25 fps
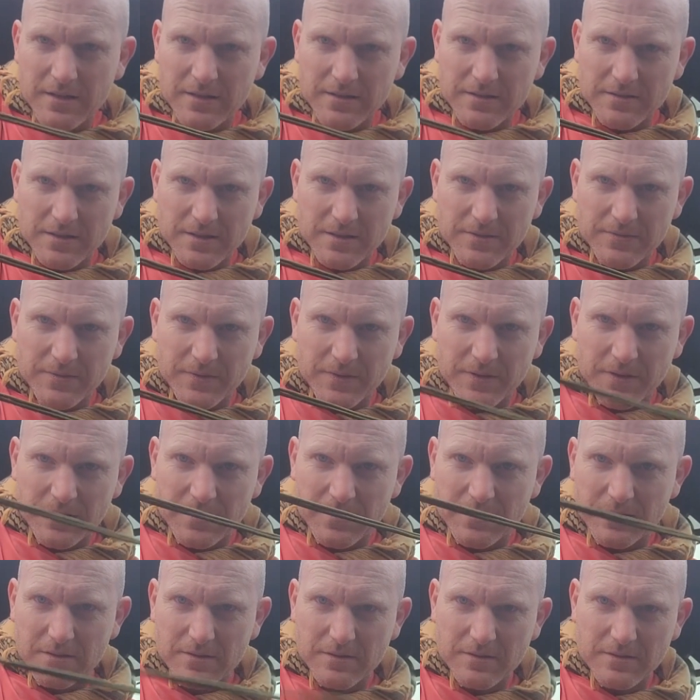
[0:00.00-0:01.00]
6 foot
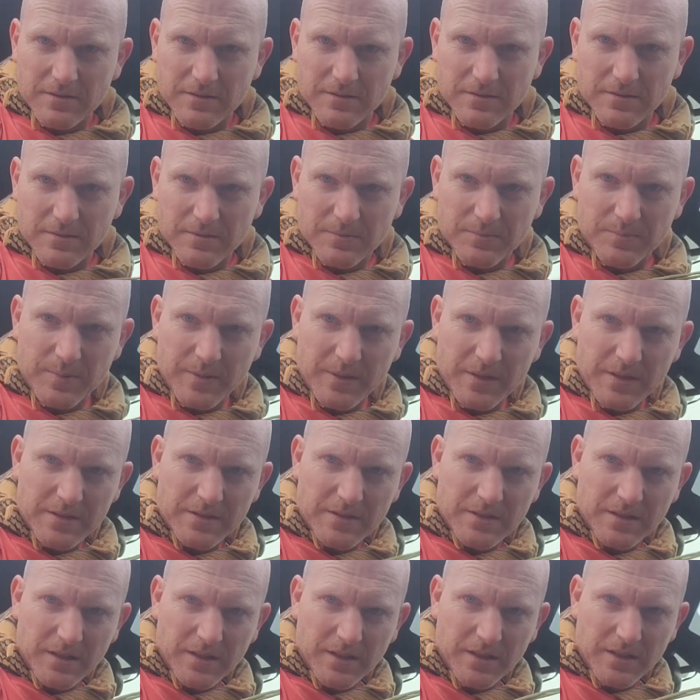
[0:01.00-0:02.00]

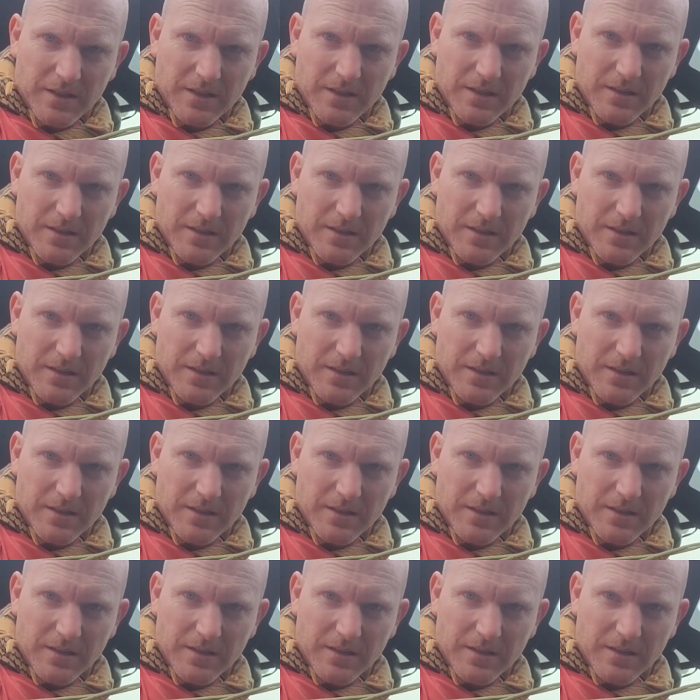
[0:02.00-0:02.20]
piece of